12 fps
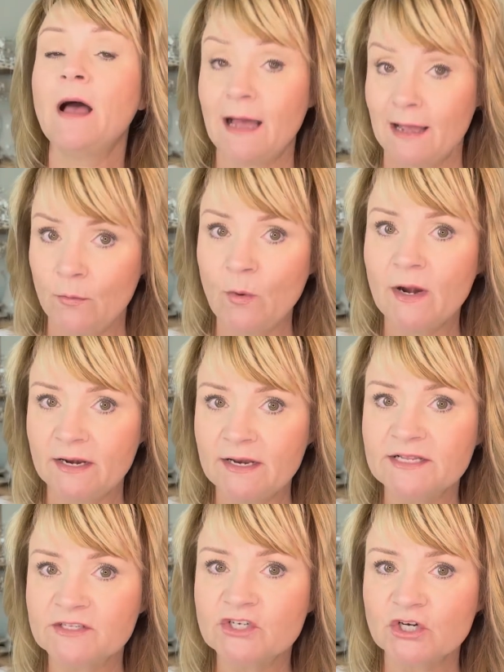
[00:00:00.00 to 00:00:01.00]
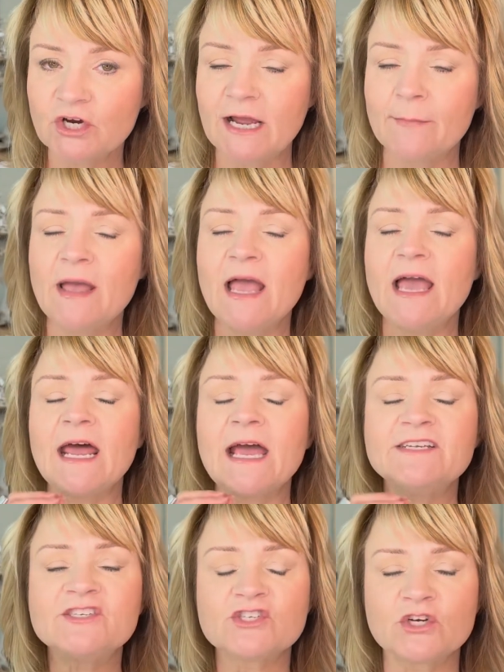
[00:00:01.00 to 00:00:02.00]
I went on Instagram and I
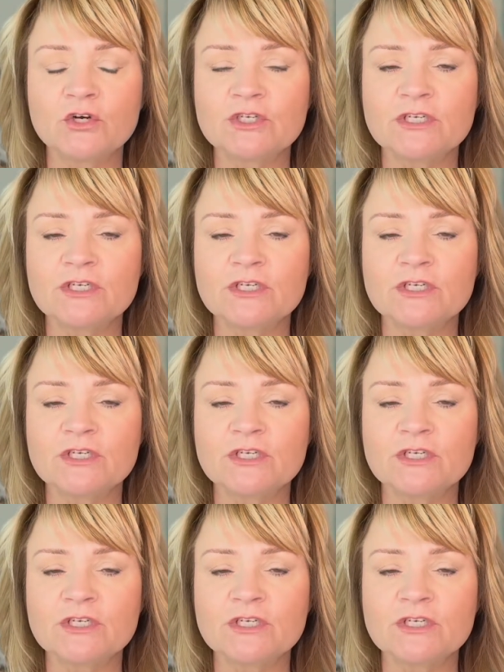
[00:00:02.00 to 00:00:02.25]
searched